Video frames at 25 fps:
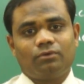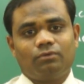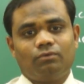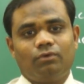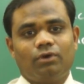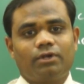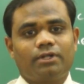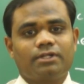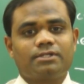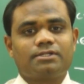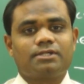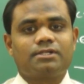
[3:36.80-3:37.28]

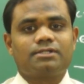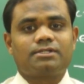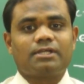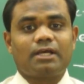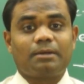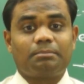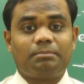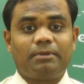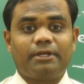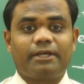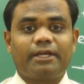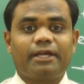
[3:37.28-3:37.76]
What is its
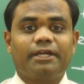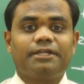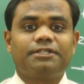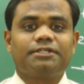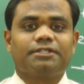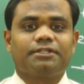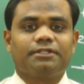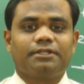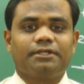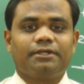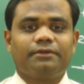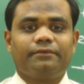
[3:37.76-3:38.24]

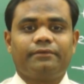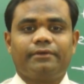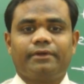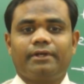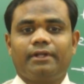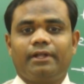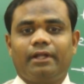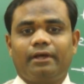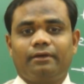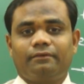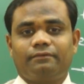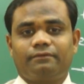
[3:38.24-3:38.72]
application in real
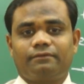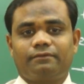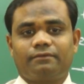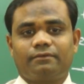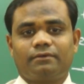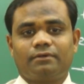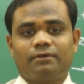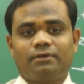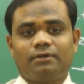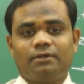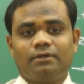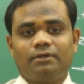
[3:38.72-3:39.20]
life?
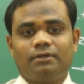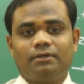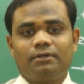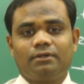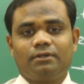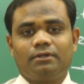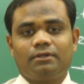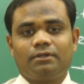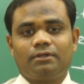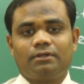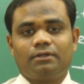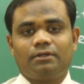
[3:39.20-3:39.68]

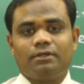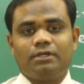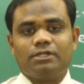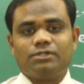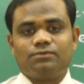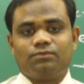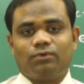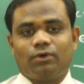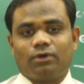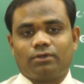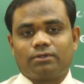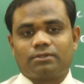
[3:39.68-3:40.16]

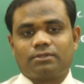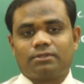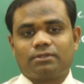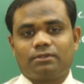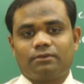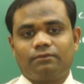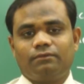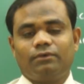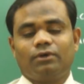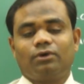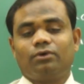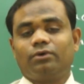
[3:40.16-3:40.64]
Is what
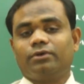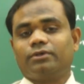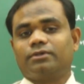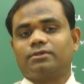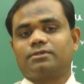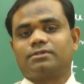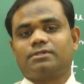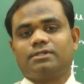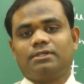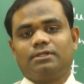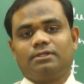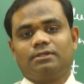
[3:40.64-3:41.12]
we are going to
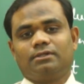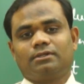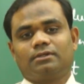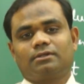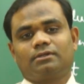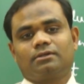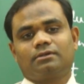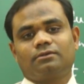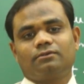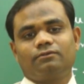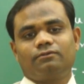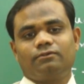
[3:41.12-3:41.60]
see
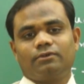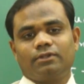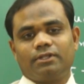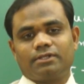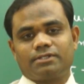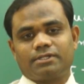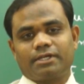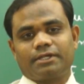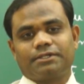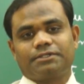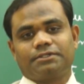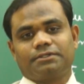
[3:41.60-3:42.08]
for the
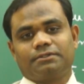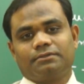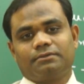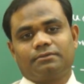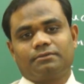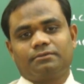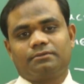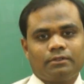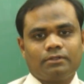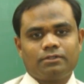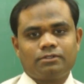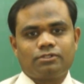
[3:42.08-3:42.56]
session.
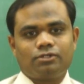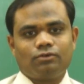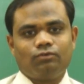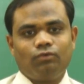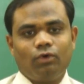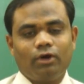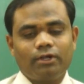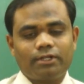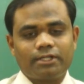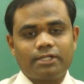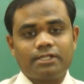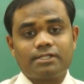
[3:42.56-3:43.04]
So
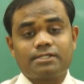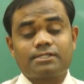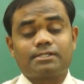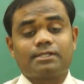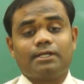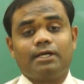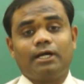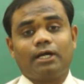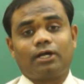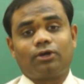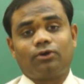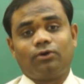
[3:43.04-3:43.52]
what is
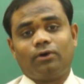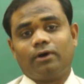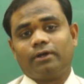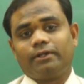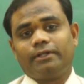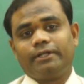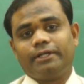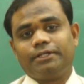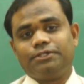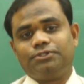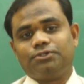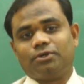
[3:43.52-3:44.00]
a
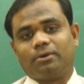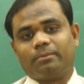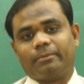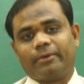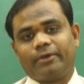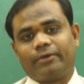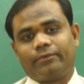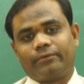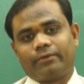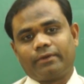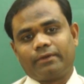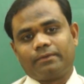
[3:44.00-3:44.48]
coordinate
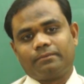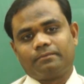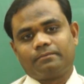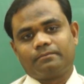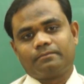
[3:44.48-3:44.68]
geometry?